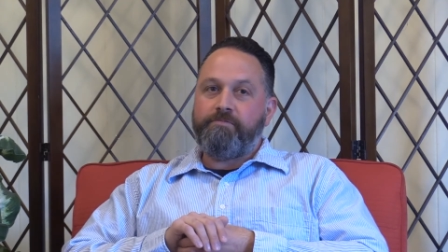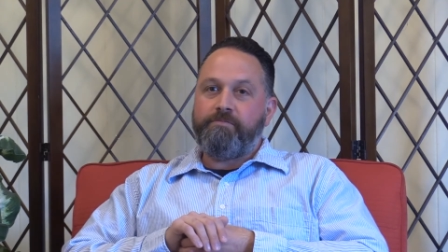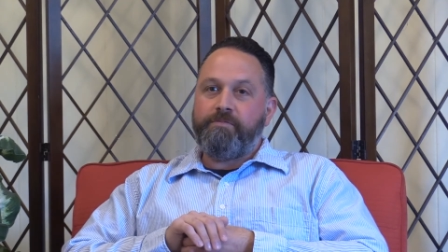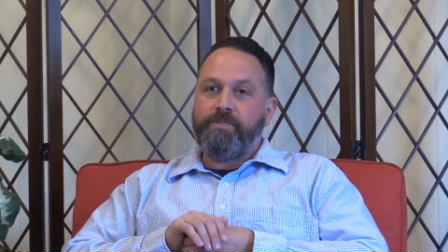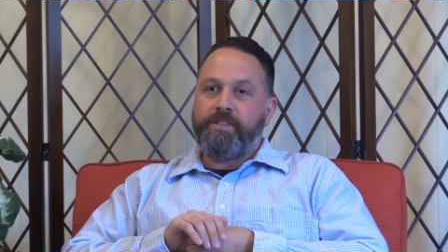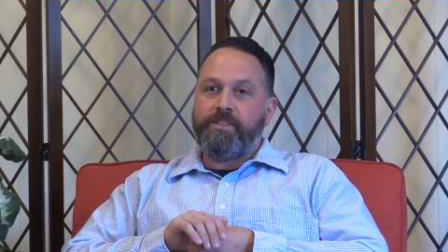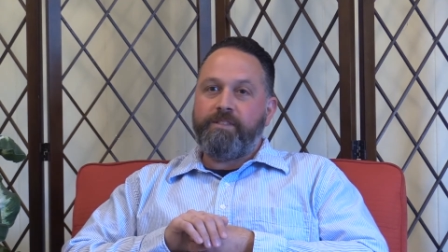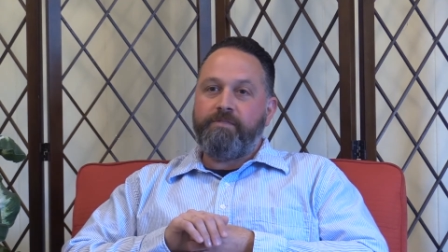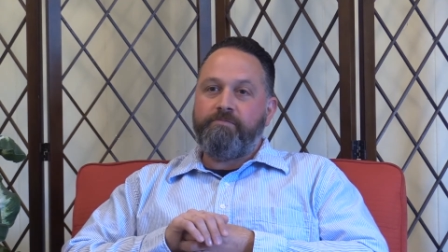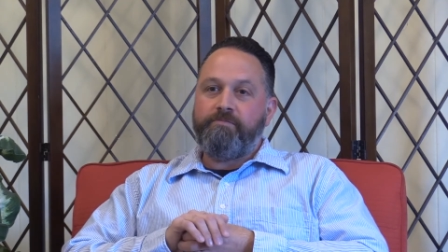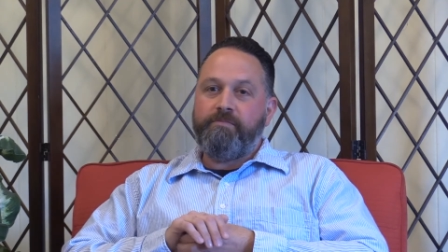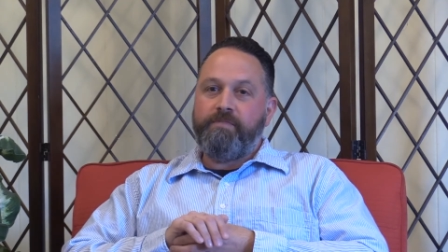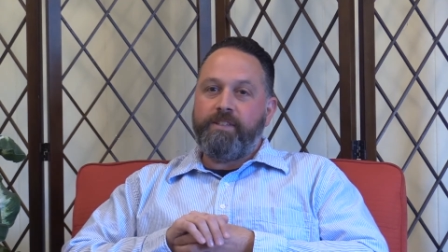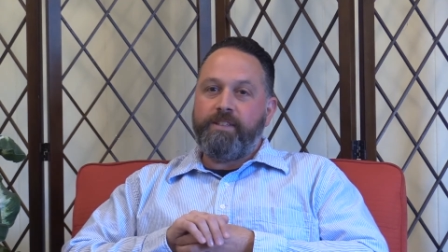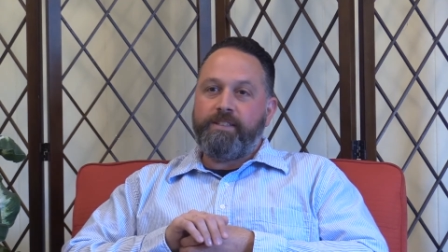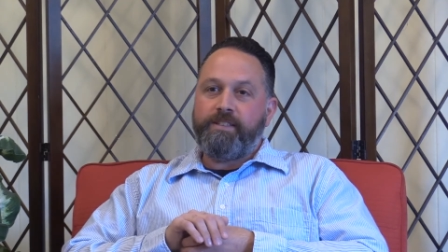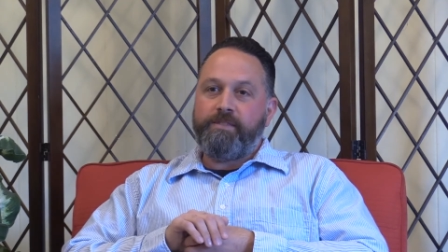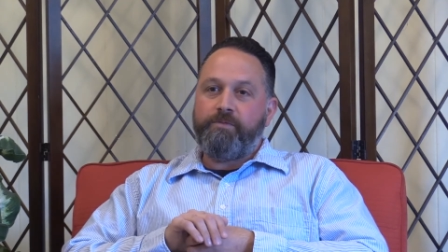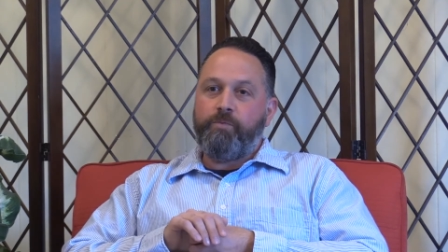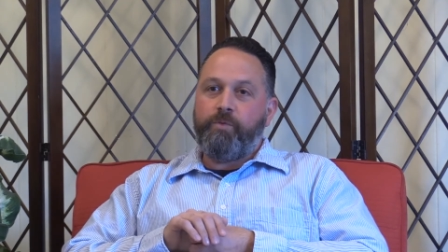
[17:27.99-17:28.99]
We
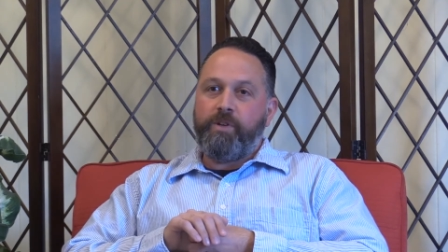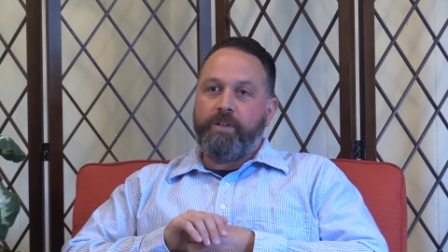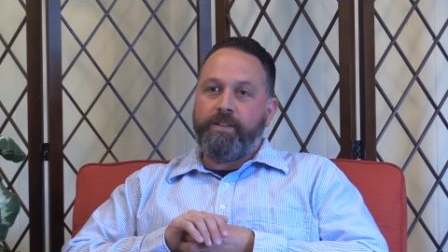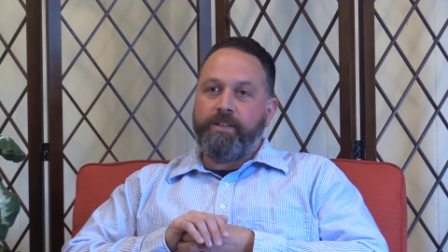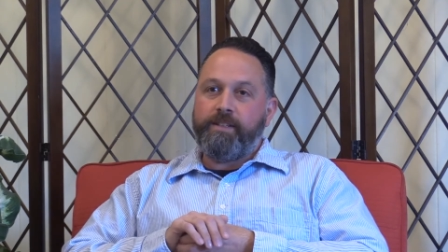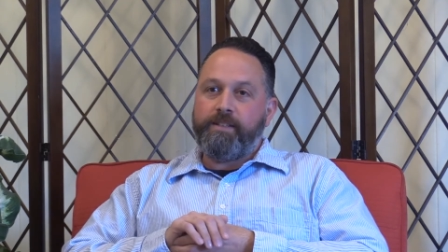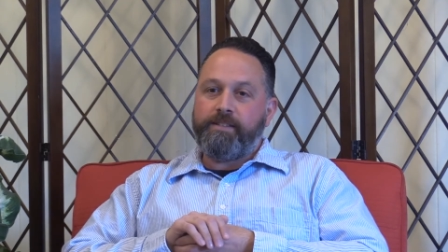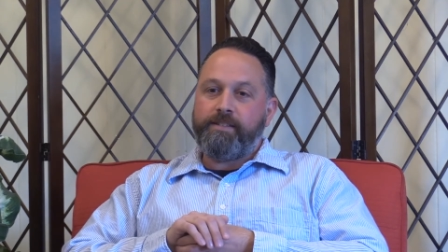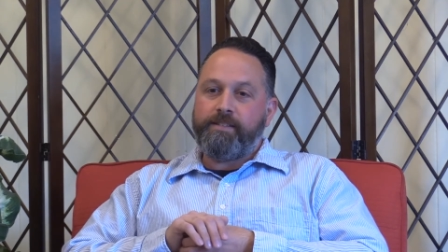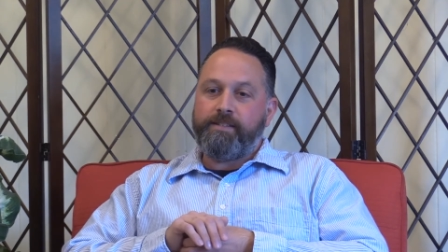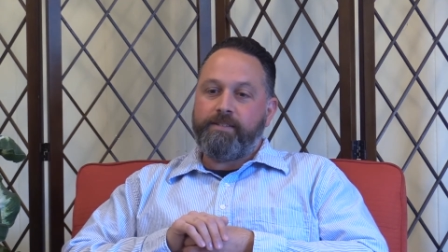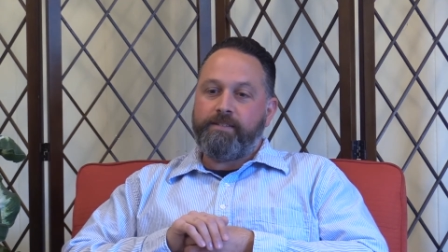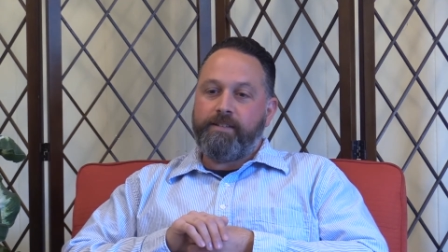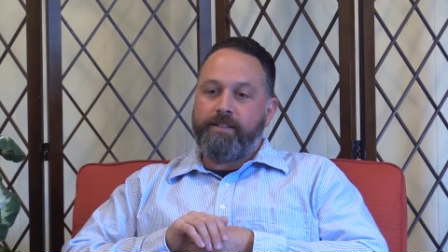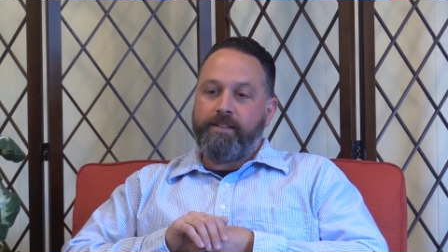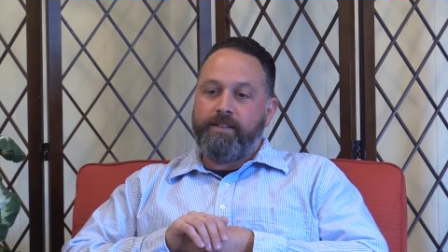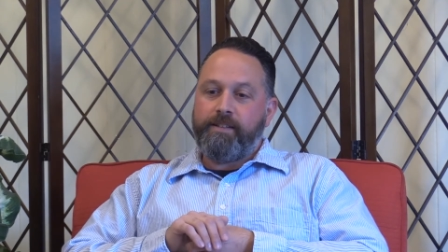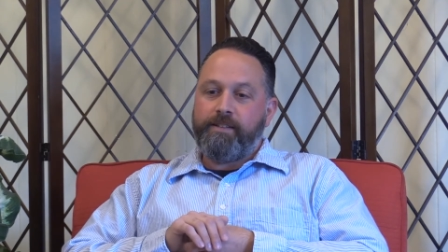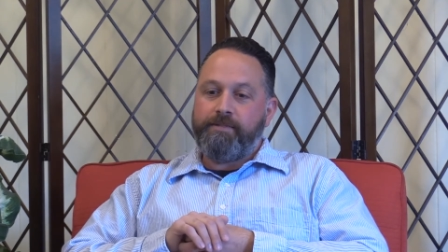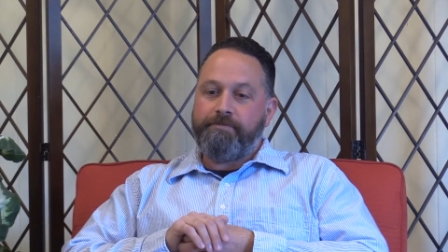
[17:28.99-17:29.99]
did one that's
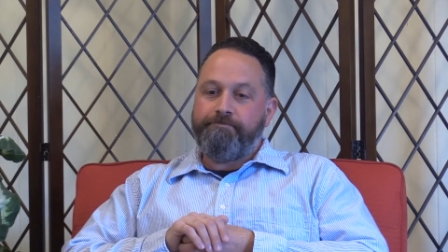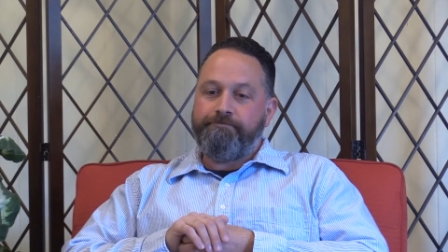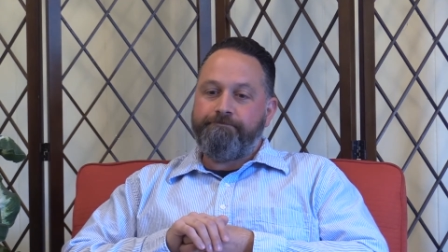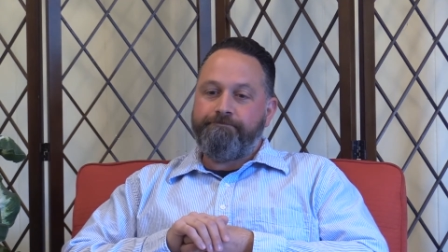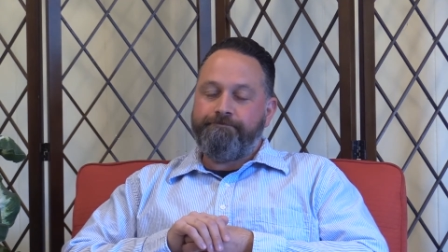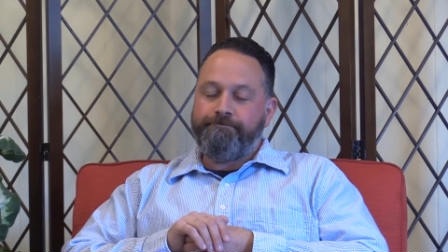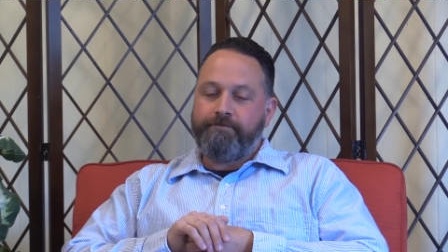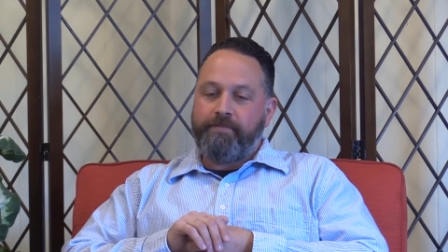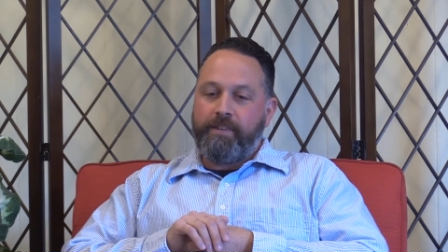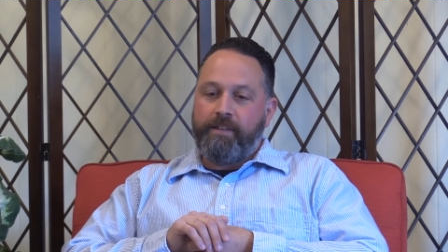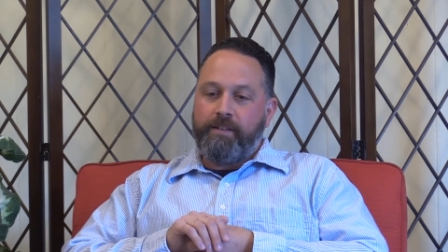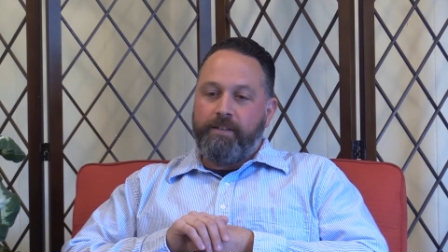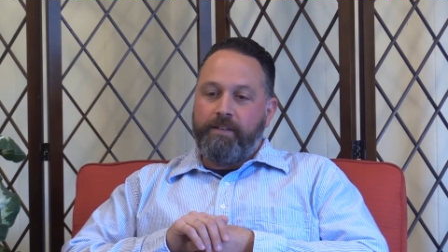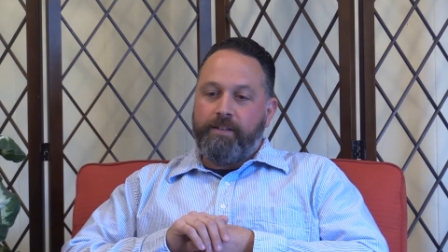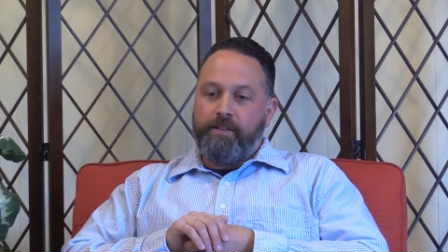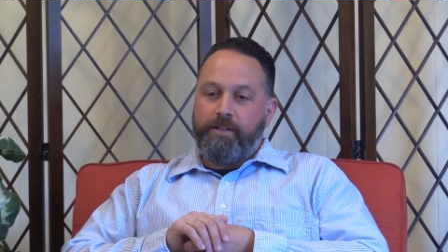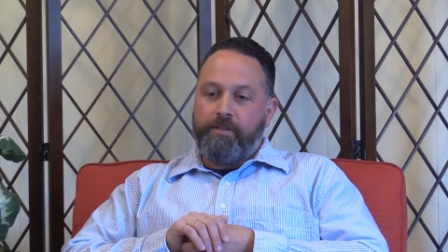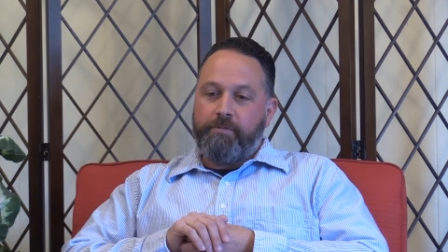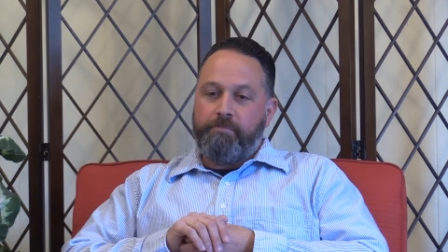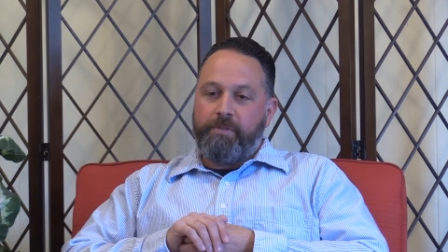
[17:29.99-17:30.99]

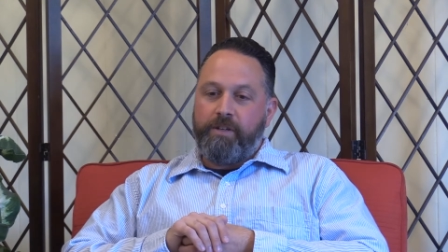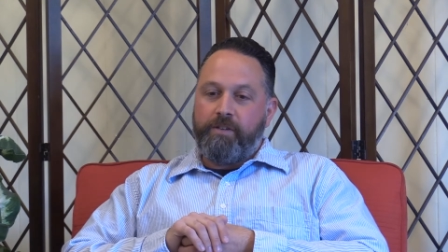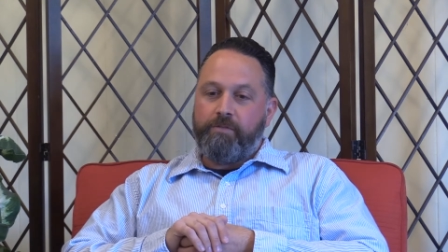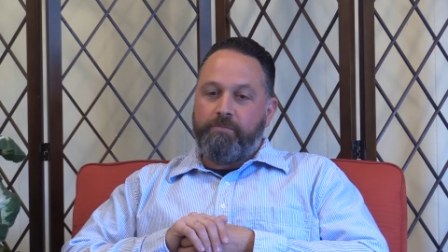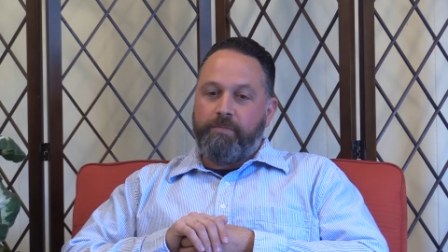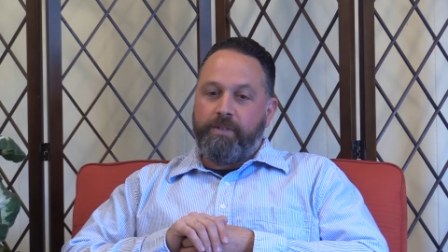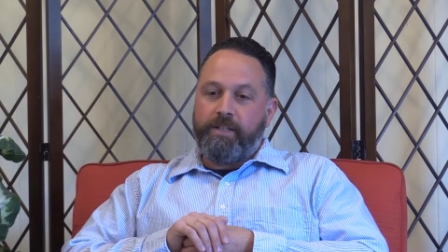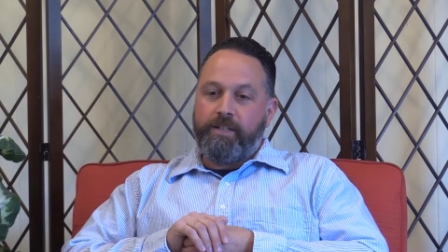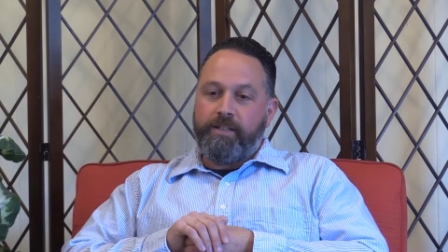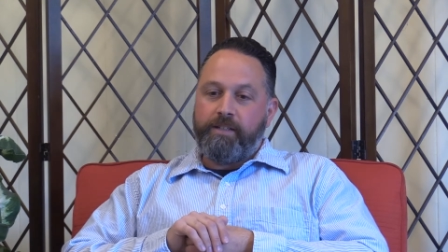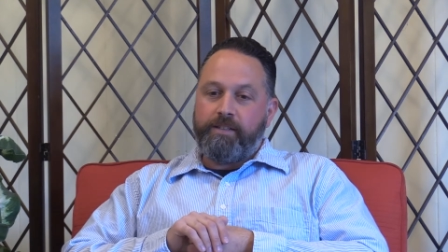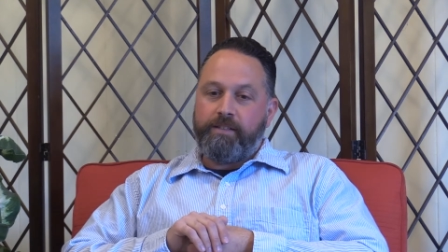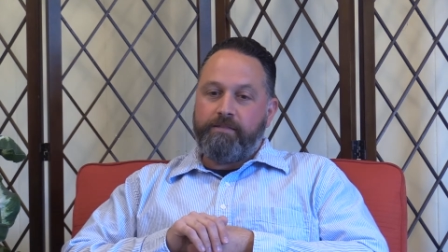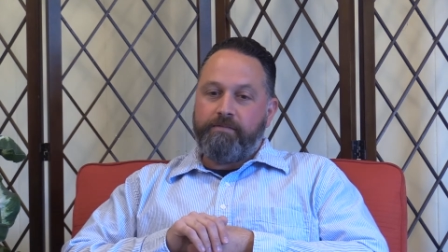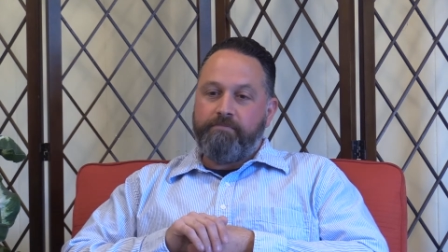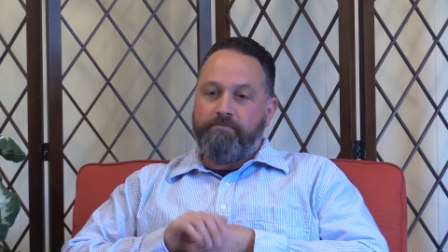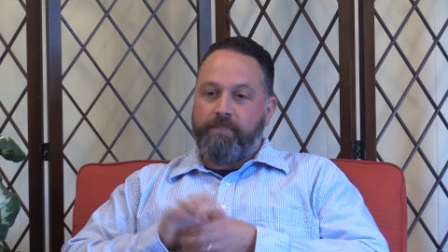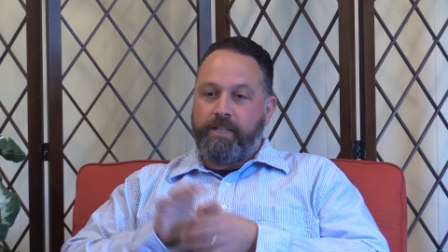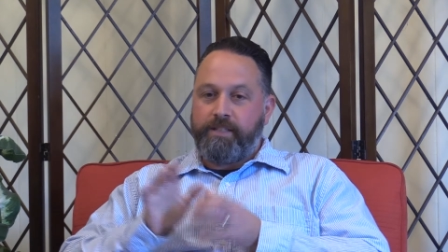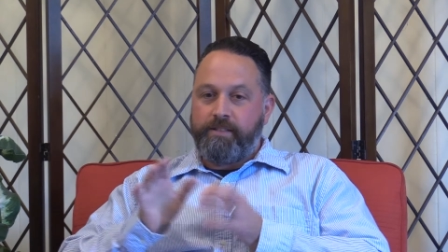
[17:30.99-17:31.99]
about my
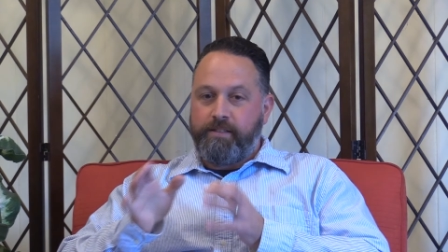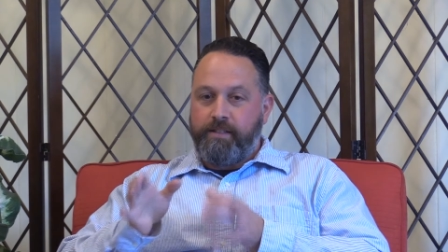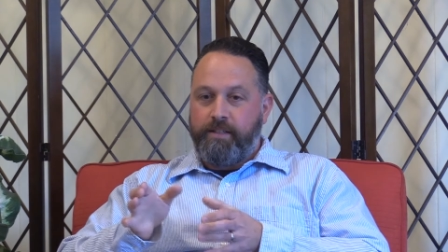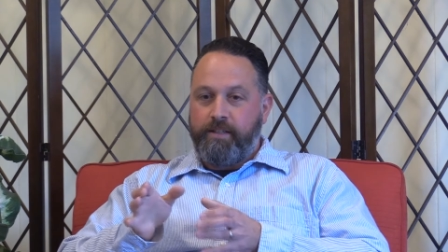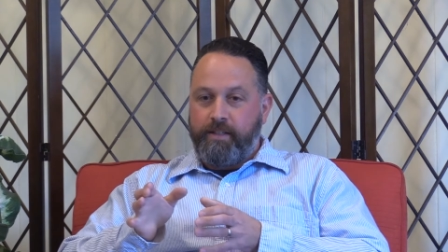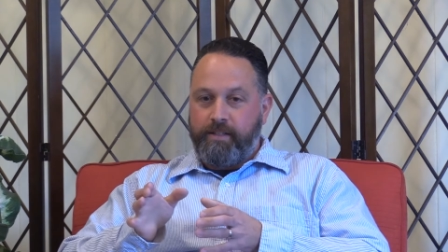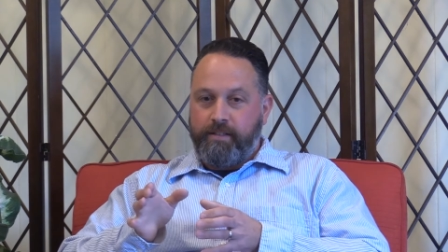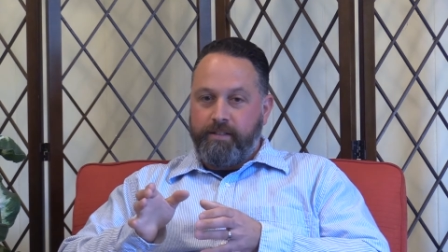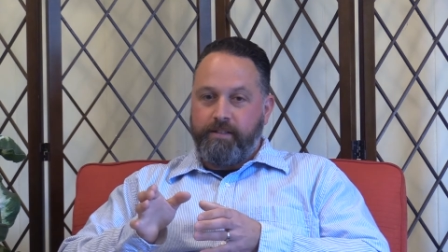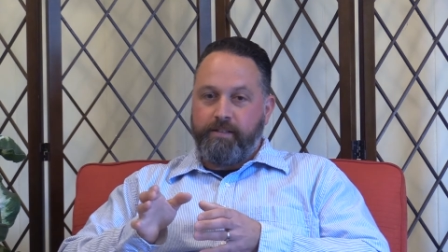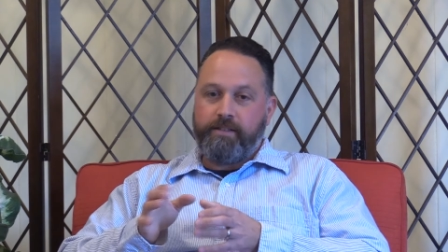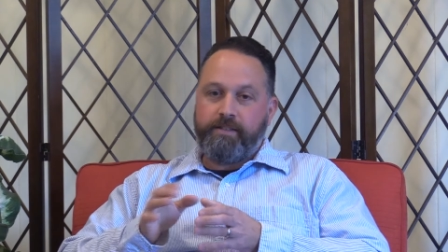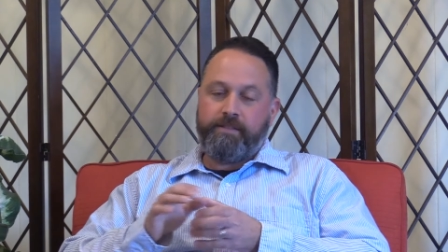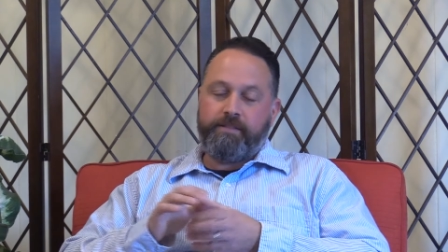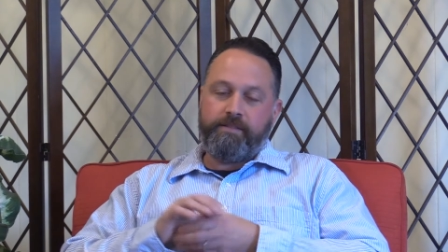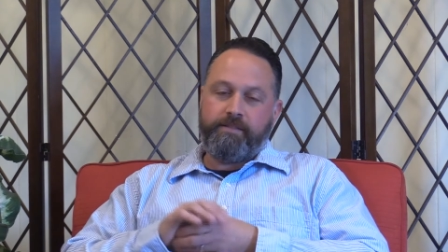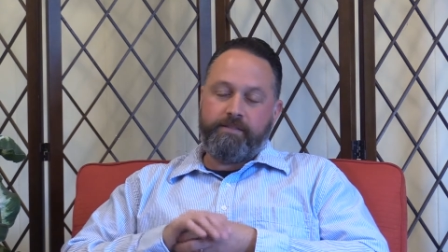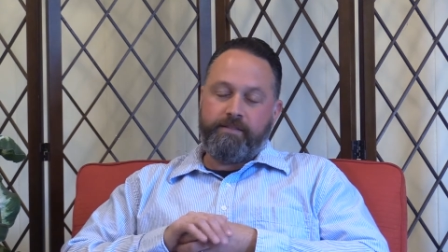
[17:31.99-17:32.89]
daughter